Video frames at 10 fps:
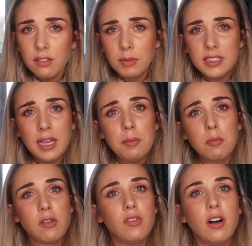my tip
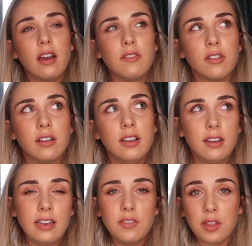number 5,
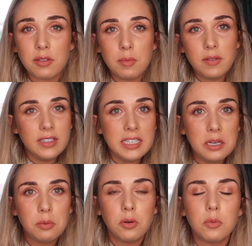even though that was a bit of a
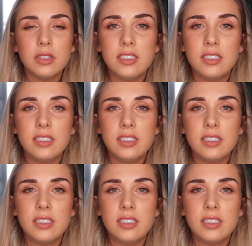deep one,